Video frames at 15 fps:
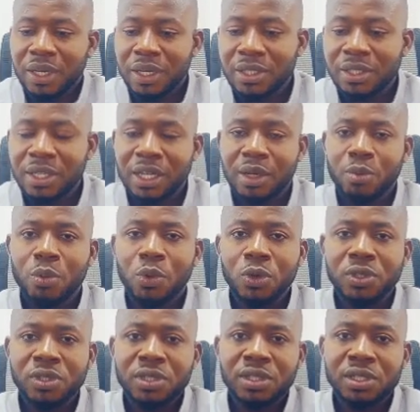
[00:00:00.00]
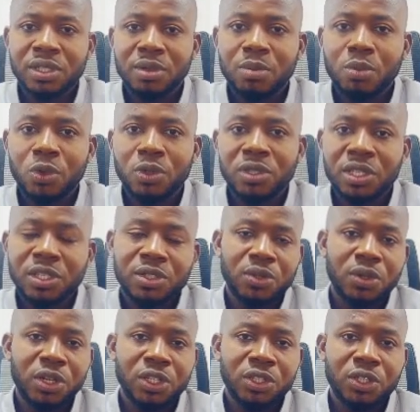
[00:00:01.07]
inside. Most
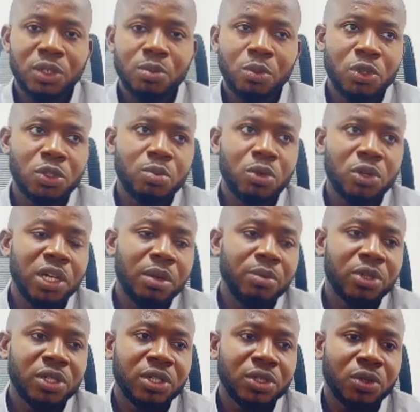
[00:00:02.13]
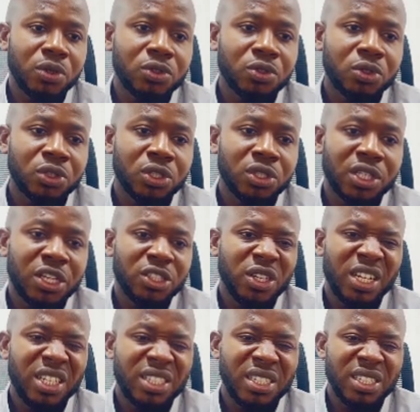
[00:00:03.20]
installation, most modular building constructions are
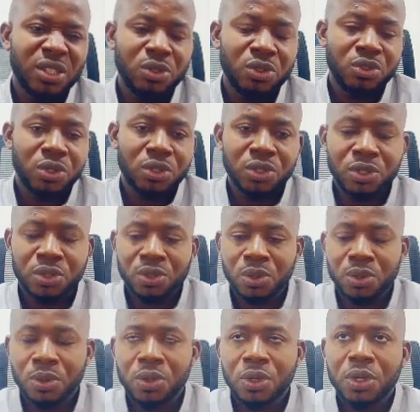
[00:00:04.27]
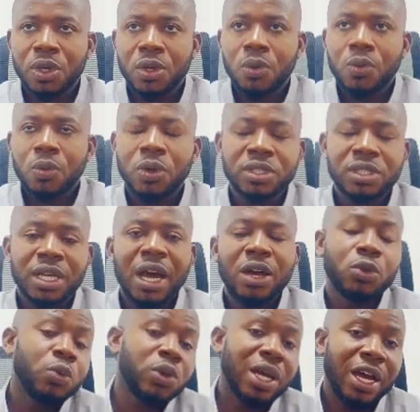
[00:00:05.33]
usually steel structures. So
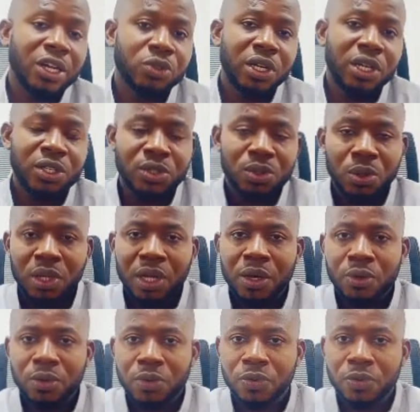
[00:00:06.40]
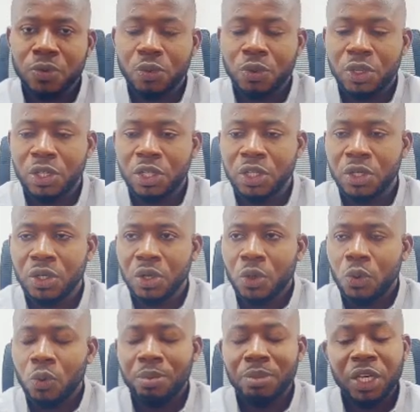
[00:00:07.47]
how do we actually install our roof? We
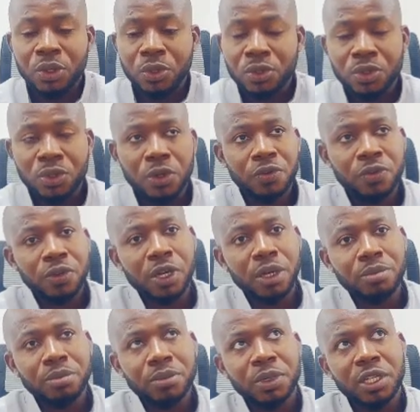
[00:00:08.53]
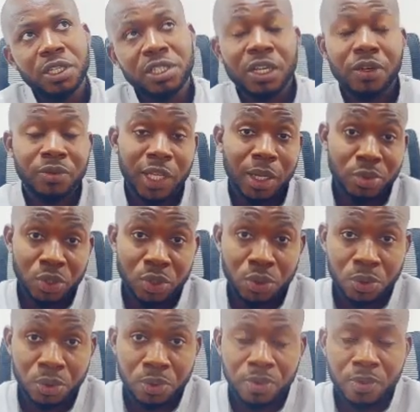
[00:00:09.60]
make use of a self-tap
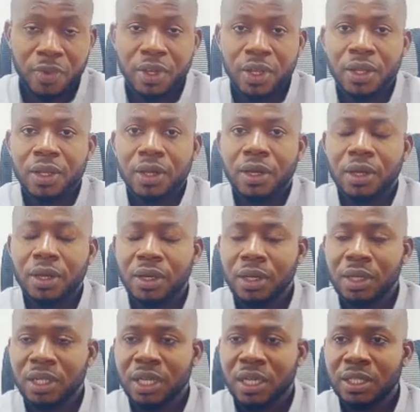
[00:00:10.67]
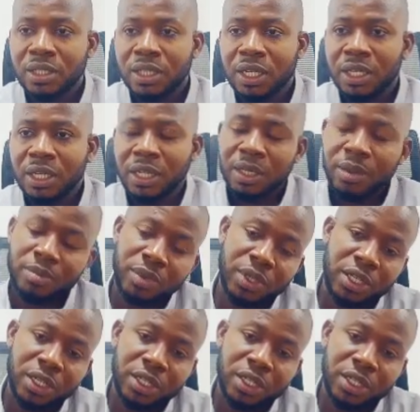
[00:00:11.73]
screw and then